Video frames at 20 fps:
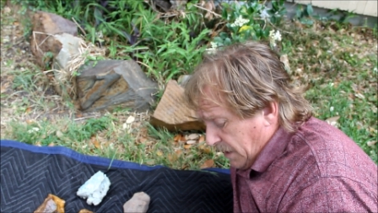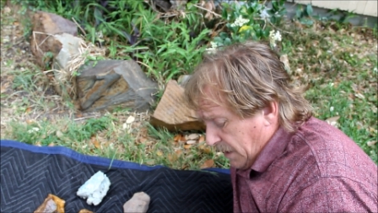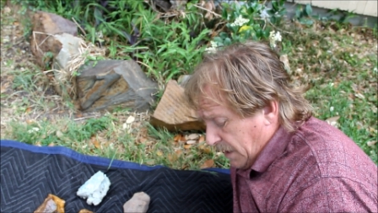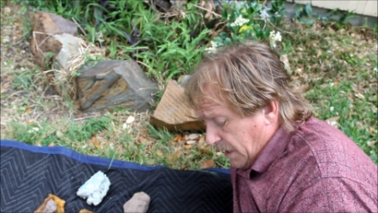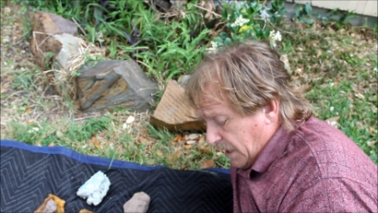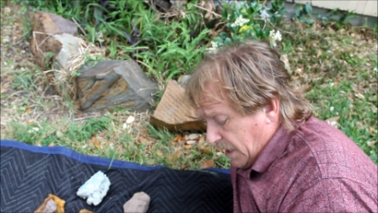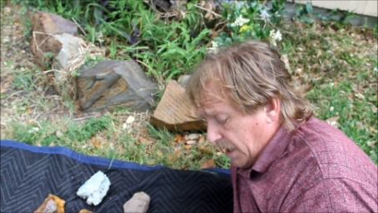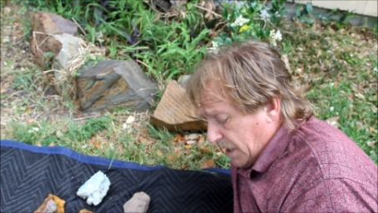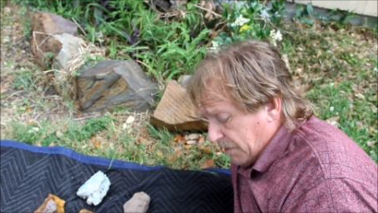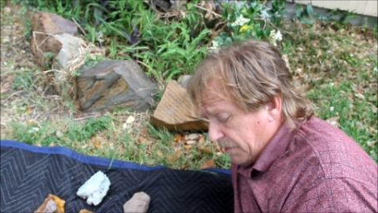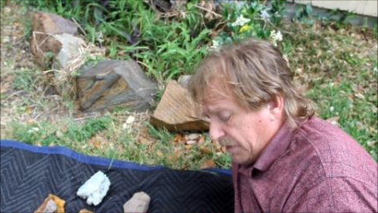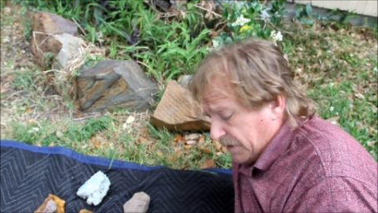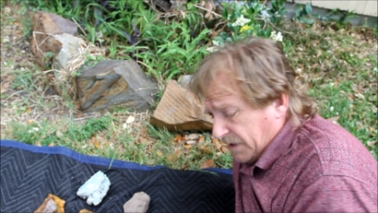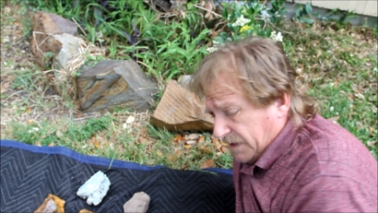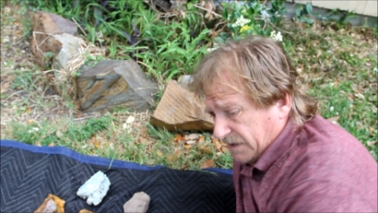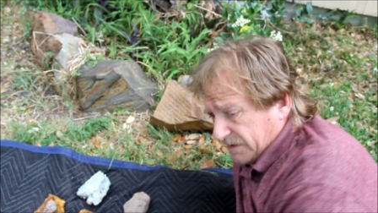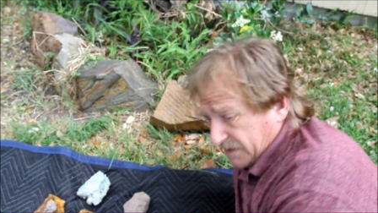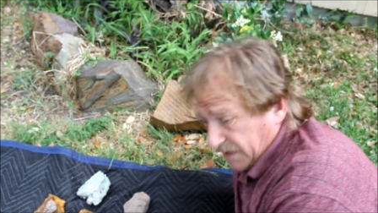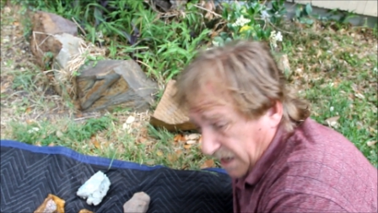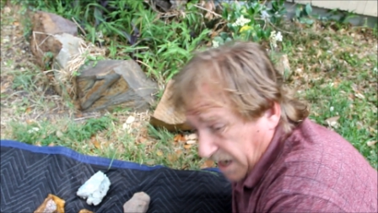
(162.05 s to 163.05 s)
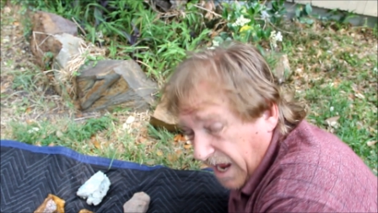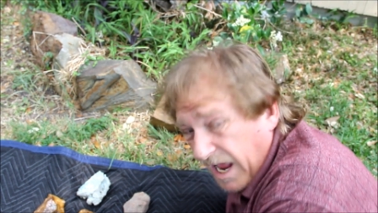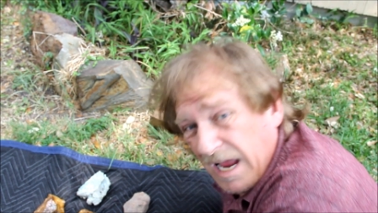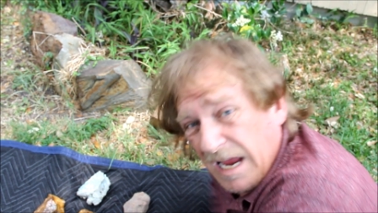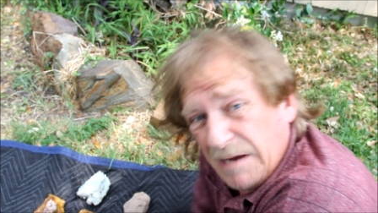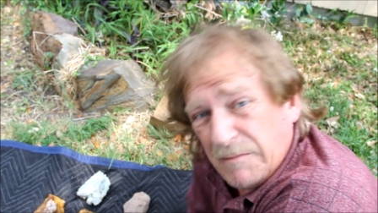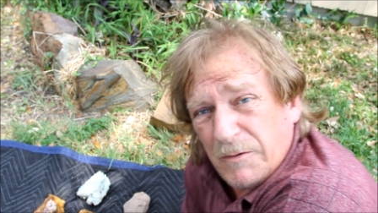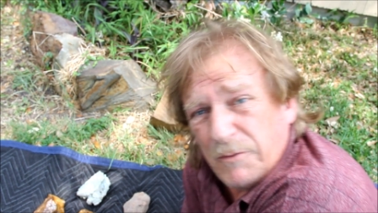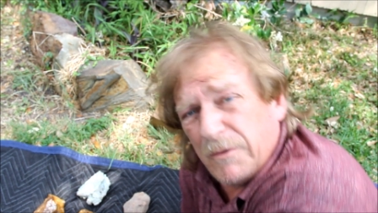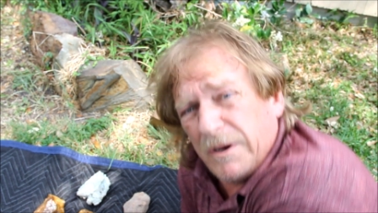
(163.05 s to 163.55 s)
uh, because
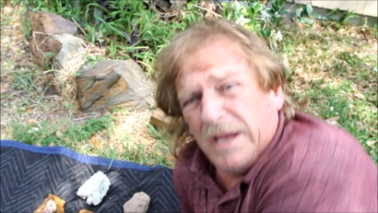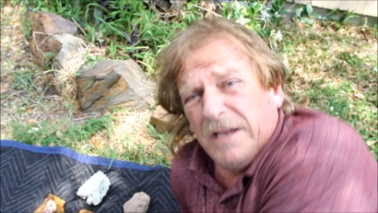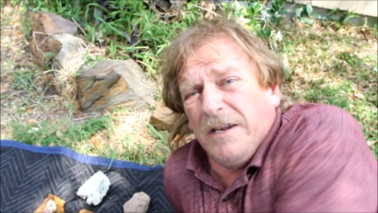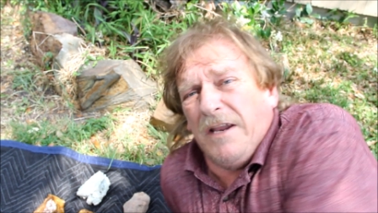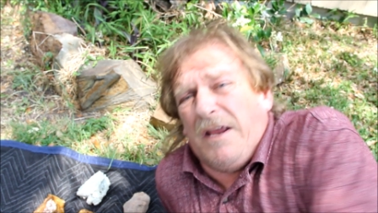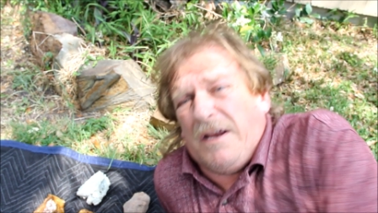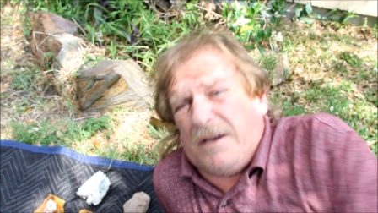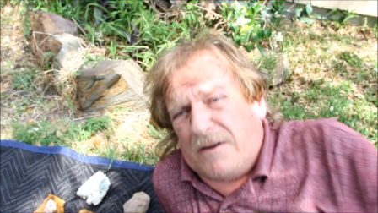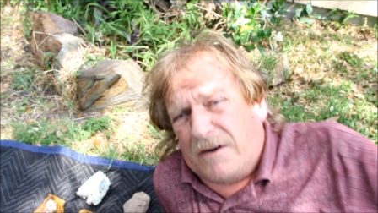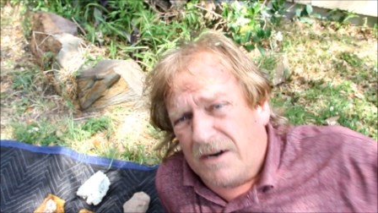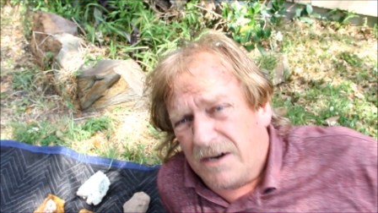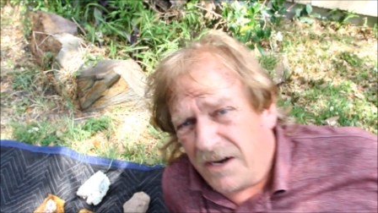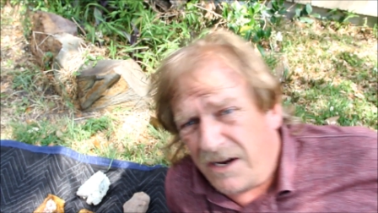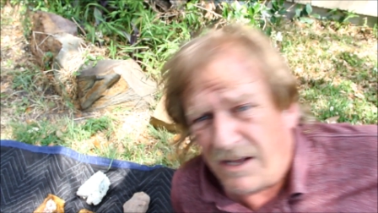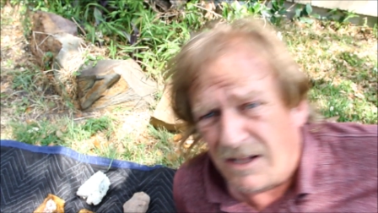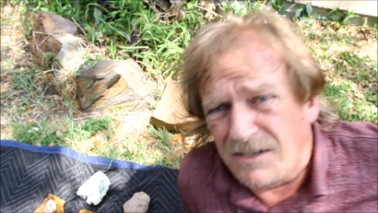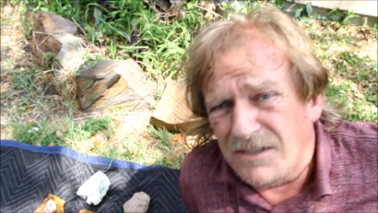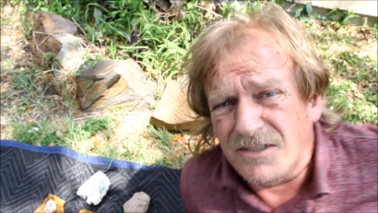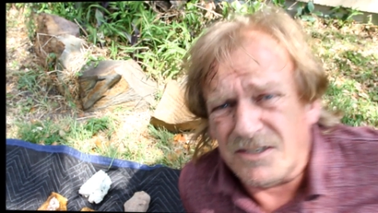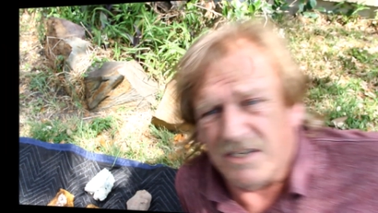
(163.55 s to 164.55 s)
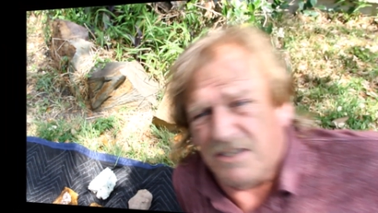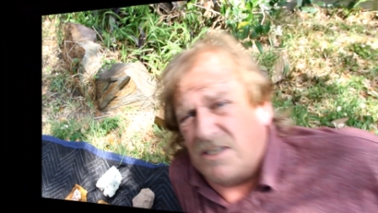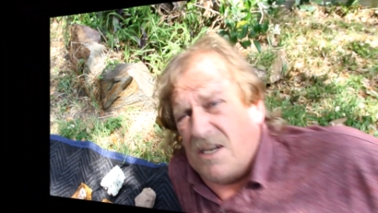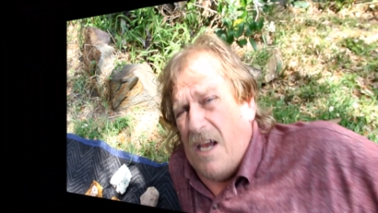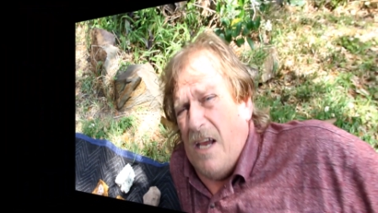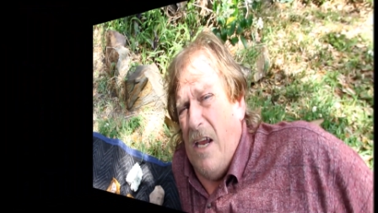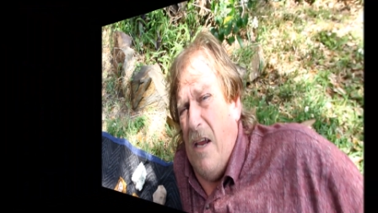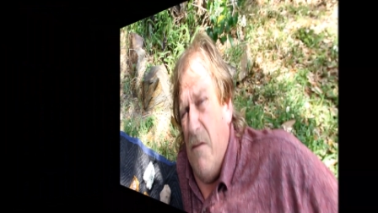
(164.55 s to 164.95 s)
I am the redneck archaeologist, as I